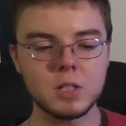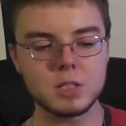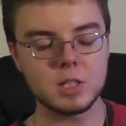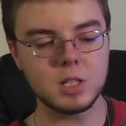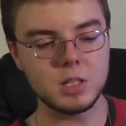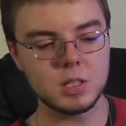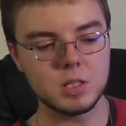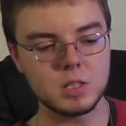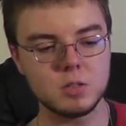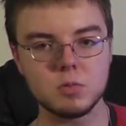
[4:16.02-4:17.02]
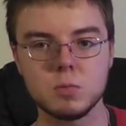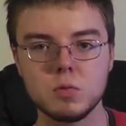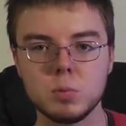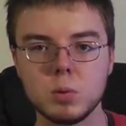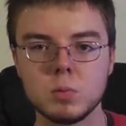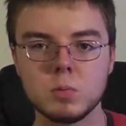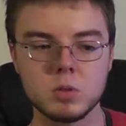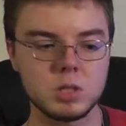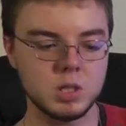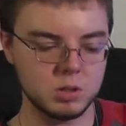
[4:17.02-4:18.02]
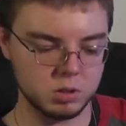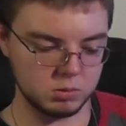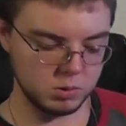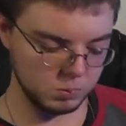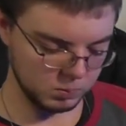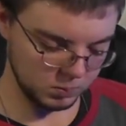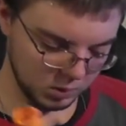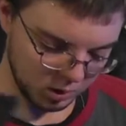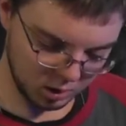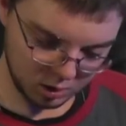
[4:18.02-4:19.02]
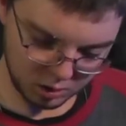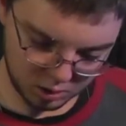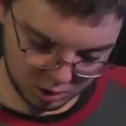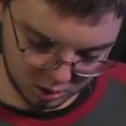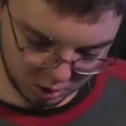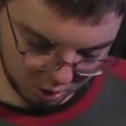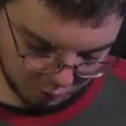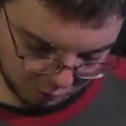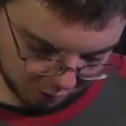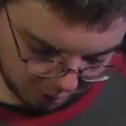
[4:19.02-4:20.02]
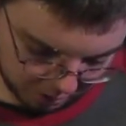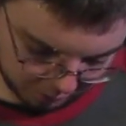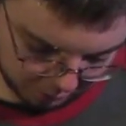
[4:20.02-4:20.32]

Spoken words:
sight is removable with a single screw. Overall, it